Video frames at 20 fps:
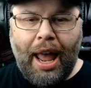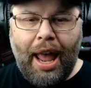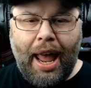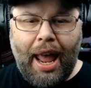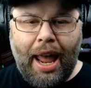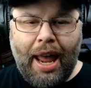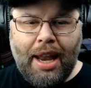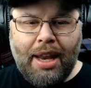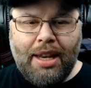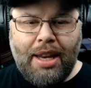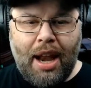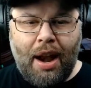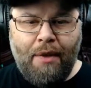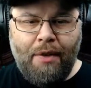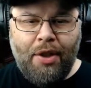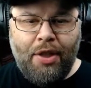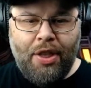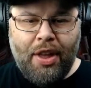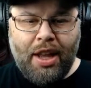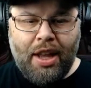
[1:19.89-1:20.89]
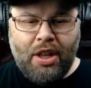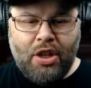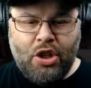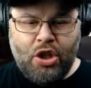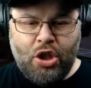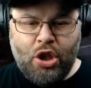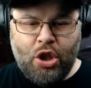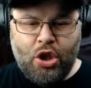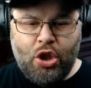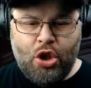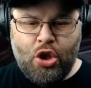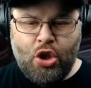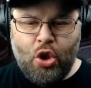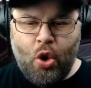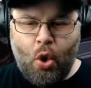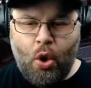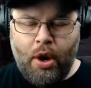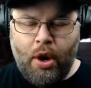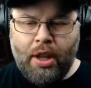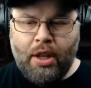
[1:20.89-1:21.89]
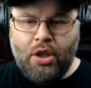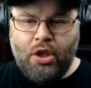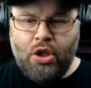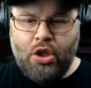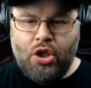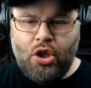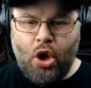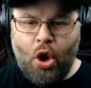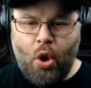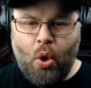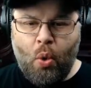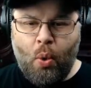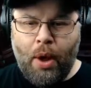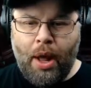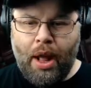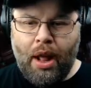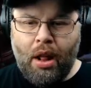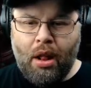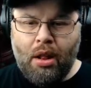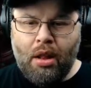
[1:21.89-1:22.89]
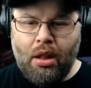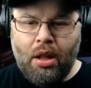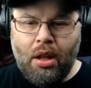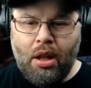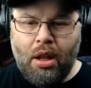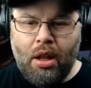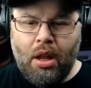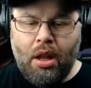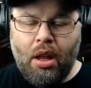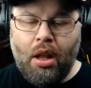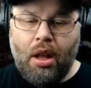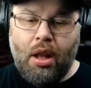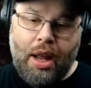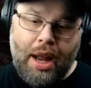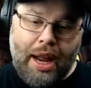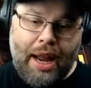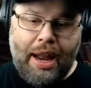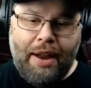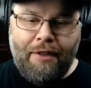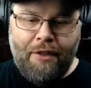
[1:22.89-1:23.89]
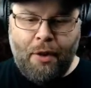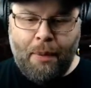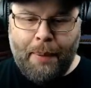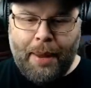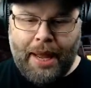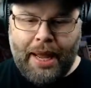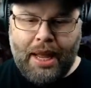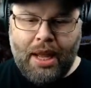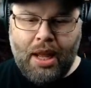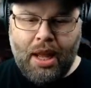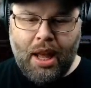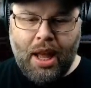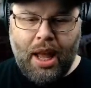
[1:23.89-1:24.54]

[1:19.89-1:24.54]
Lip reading: and everything is just sorted so well for me.